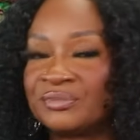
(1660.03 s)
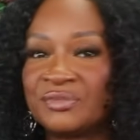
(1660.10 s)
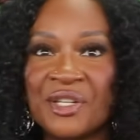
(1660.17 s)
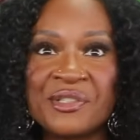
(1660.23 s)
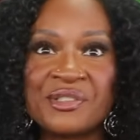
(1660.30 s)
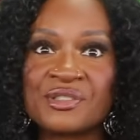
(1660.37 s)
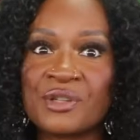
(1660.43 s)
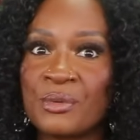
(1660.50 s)

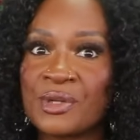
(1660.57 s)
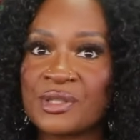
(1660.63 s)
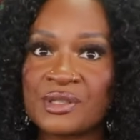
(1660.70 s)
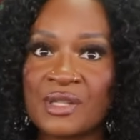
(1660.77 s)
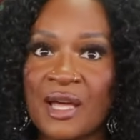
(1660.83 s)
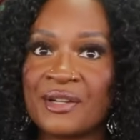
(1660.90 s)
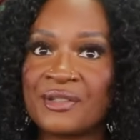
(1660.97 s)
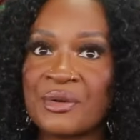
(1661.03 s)
It's so
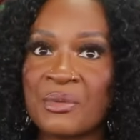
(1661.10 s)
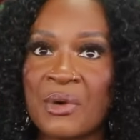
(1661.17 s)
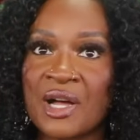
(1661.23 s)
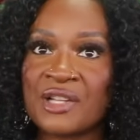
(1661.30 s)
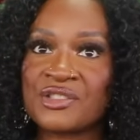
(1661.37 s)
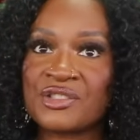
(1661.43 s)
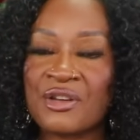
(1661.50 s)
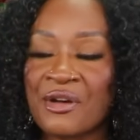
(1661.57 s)
exciting to
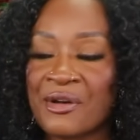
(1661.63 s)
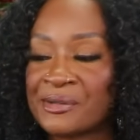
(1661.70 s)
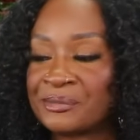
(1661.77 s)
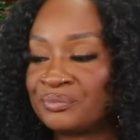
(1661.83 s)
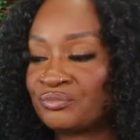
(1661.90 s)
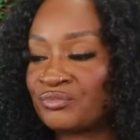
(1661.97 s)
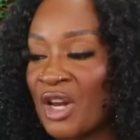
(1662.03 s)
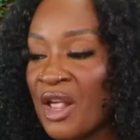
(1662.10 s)
watch, y'all.
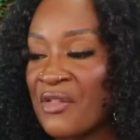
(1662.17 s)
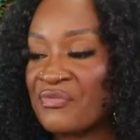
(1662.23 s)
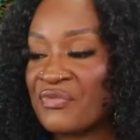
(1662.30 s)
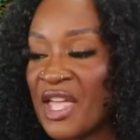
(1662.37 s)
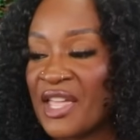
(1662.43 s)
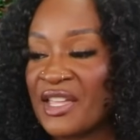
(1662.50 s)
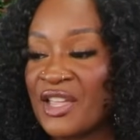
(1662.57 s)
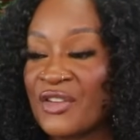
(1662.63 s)

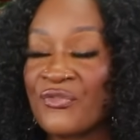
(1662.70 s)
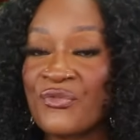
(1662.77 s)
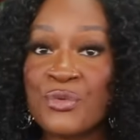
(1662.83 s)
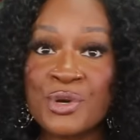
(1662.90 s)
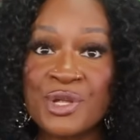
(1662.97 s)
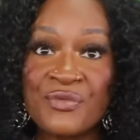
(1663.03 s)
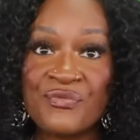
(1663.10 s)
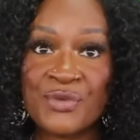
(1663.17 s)
They get
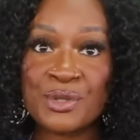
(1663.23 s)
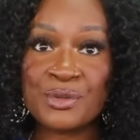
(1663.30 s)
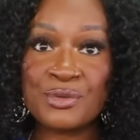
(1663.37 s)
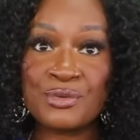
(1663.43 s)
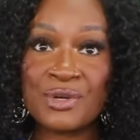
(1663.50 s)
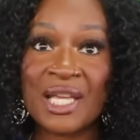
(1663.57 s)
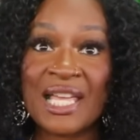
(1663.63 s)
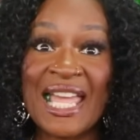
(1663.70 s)
free
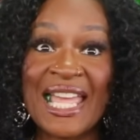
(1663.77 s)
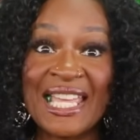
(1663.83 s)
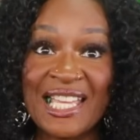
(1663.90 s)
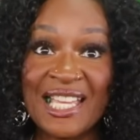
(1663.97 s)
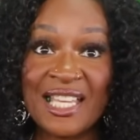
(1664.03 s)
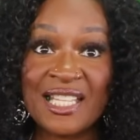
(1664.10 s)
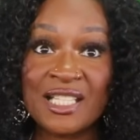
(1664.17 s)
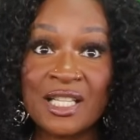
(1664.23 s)
food
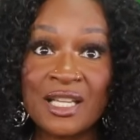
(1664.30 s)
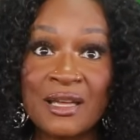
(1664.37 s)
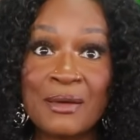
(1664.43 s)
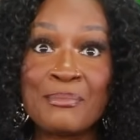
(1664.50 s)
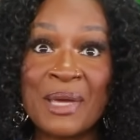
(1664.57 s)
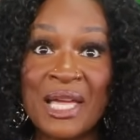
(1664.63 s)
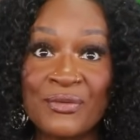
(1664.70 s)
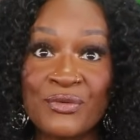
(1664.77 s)
and
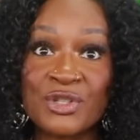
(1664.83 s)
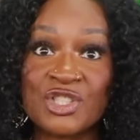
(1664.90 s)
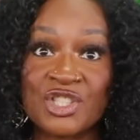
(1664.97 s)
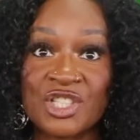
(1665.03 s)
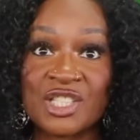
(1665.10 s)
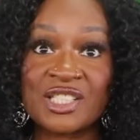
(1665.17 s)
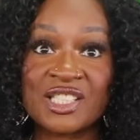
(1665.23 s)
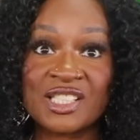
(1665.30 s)

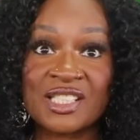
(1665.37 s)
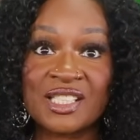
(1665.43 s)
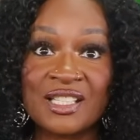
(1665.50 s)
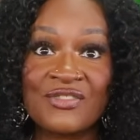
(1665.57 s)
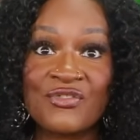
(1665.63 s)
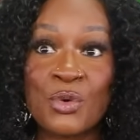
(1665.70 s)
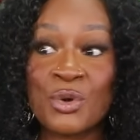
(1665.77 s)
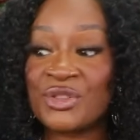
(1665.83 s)
beverages
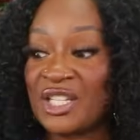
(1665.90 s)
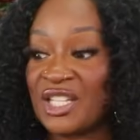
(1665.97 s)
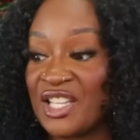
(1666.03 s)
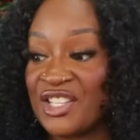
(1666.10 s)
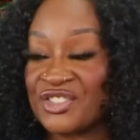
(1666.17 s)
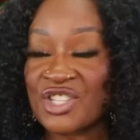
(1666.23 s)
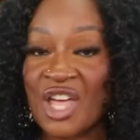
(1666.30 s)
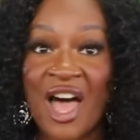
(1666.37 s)
for the
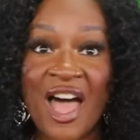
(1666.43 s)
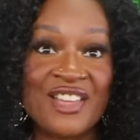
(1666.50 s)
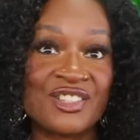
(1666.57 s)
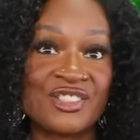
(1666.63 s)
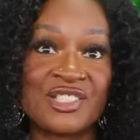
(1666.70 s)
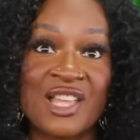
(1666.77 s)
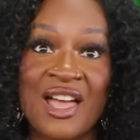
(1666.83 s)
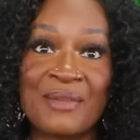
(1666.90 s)

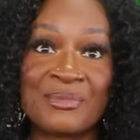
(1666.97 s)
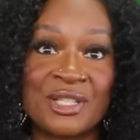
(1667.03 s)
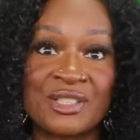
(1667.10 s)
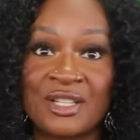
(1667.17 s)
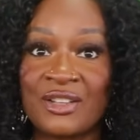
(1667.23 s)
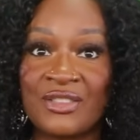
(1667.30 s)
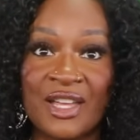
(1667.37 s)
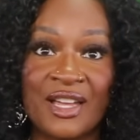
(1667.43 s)
entire time that
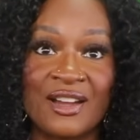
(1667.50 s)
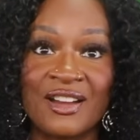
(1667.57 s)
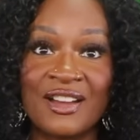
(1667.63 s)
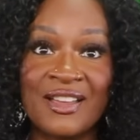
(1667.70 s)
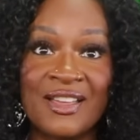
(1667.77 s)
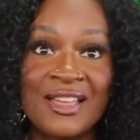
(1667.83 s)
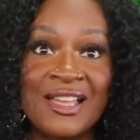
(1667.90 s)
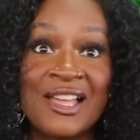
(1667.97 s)
they're there.
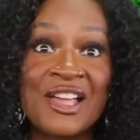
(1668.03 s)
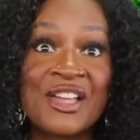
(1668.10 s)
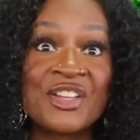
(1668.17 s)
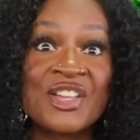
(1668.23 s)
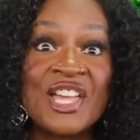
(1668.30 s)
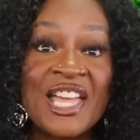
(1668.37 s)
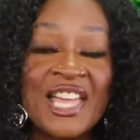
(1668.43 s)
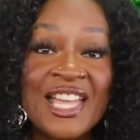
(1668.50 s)

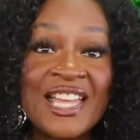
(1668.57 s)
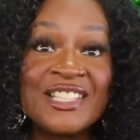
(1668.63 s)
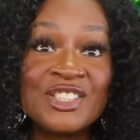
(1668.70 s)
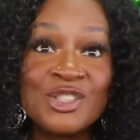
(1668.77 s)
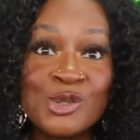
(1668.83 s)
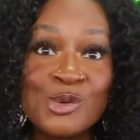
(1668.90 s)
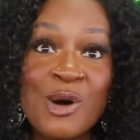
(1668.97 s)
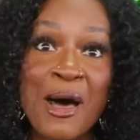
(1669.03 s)
Can
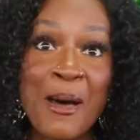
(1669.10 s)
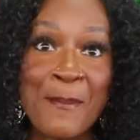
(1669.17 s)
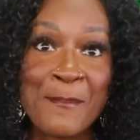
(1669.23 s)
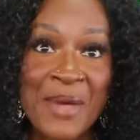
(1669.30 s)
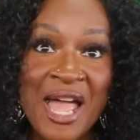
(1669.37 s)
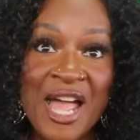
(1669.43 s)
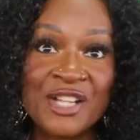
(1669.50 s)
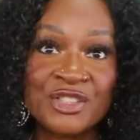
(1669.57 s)
you
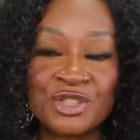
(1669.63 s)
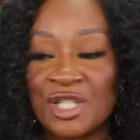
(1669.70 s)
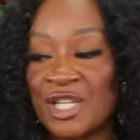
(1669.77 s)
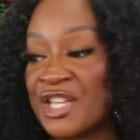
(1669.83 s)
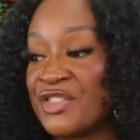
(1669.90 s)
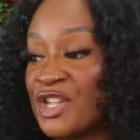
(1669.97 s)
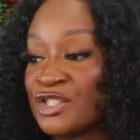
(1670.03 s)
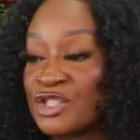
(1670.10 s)
imagine?
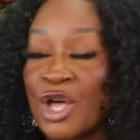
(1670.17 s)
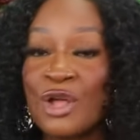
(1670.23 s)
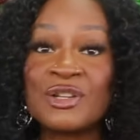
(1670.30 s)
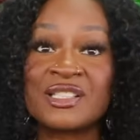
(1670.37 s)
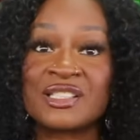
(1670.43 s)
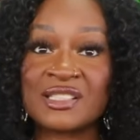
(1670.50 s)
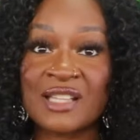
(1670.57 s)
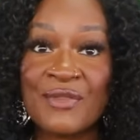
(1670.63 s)
And there's
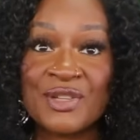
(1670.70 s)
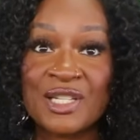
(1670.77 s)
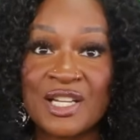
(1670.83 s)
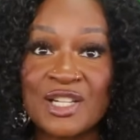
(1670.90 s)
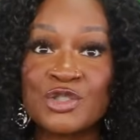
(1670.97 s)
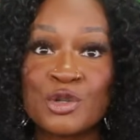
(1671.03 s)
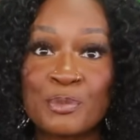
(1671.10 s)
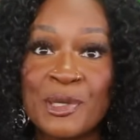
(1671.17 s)
only seven
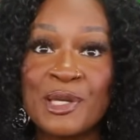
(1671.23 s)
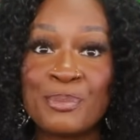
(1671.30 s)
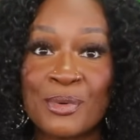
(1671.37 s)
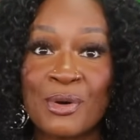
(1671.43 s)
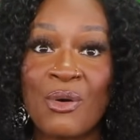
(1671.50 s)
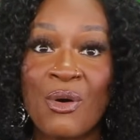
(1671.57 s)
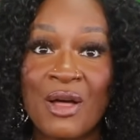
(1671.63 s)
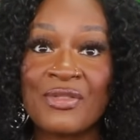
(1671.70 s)
hundred
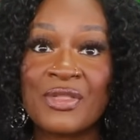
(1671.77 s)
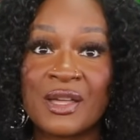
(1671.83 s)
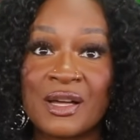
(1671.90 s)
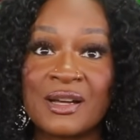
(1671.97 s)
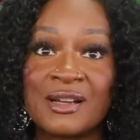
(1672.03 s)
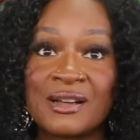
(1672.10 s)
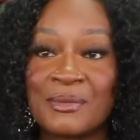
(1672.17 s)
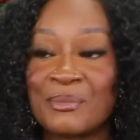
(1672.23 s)
people on the
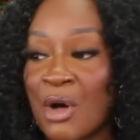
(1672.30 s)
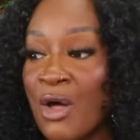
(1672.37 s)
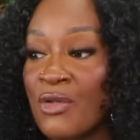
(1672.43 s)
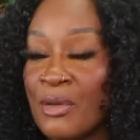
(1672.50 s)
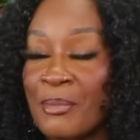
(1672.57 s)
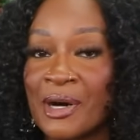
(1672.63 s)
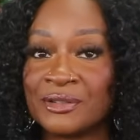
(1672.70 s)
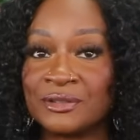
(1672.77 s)
um on
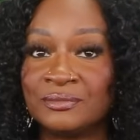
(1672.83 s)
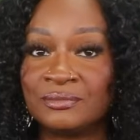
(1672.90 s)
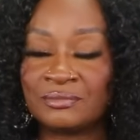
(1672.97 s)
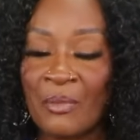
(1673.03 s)
the boat.